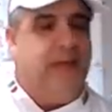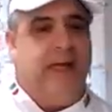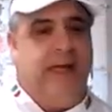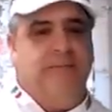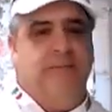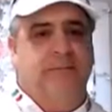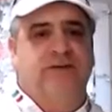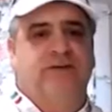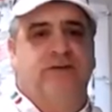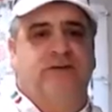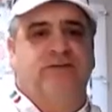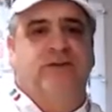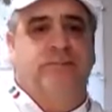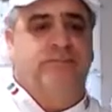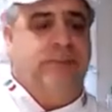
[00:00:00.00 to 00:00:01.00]
I have my
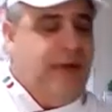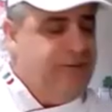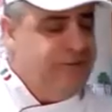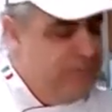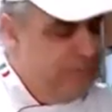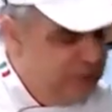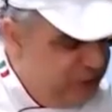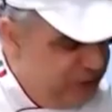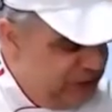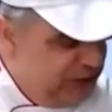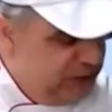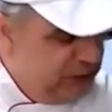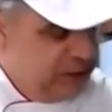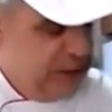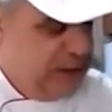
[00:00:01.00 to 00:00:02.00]
trusty pasta
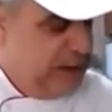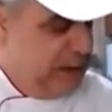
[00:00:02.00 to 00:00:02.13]
machine.